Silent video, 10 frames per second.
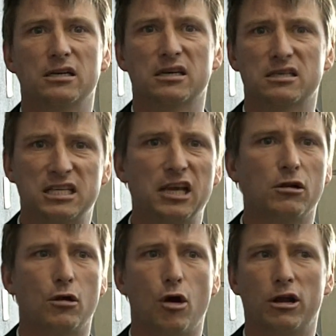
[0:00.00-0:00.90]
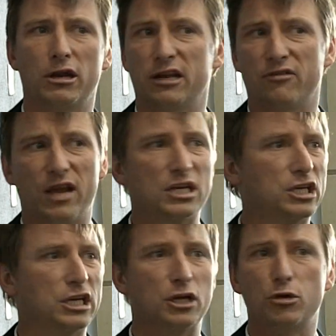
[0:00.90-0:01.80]
a seal on
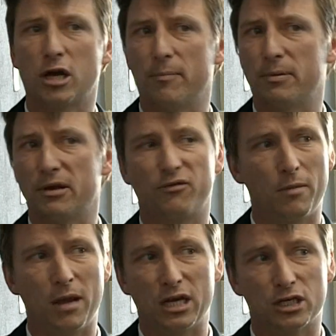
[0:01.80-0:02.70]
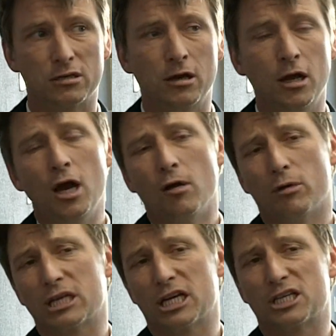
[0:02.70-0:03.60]
innovation and new company formation,
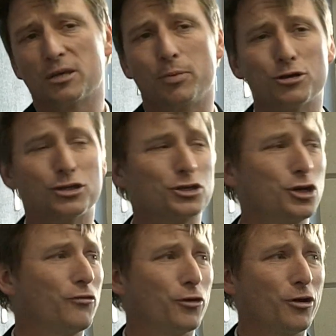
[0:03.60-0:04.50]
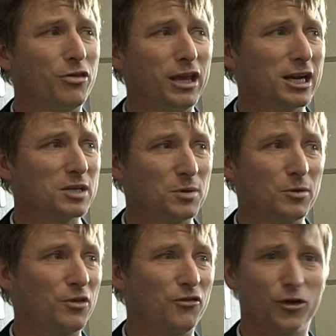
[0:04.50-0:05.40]
which I suppose is good for Athena because
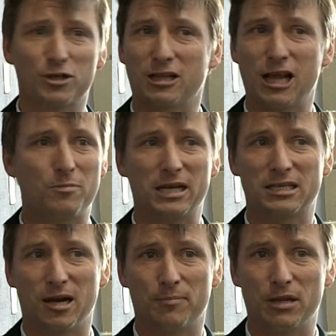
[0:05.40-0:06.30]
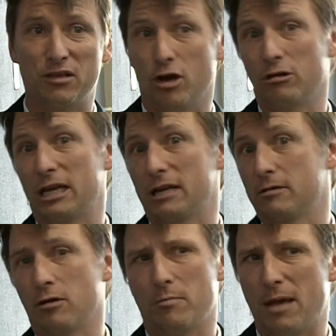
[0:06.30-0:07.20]
we were the first cloud-based company, the only,
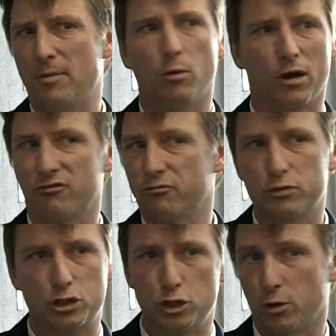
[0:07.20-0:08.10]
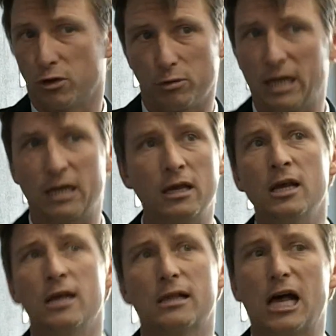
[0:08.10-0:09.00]
maybe one of two or three
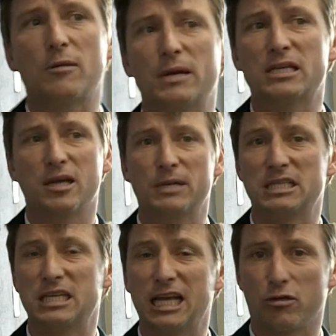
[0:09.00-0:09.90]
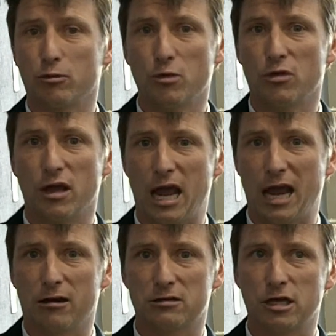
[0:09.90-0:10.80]
cloud-based companies to get through the
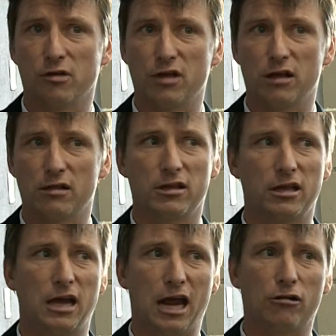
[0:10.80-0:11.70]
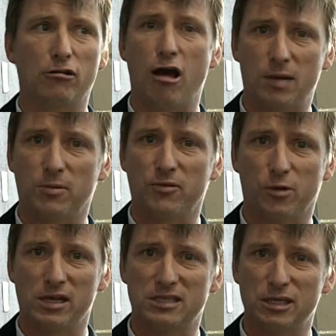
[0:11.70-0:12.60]
air, you know, the airlock
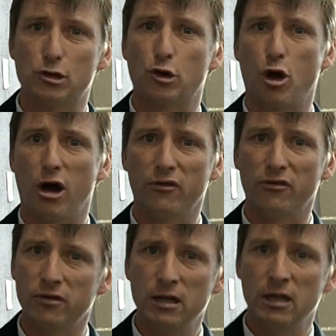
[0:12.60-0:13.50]
before they sealed it off.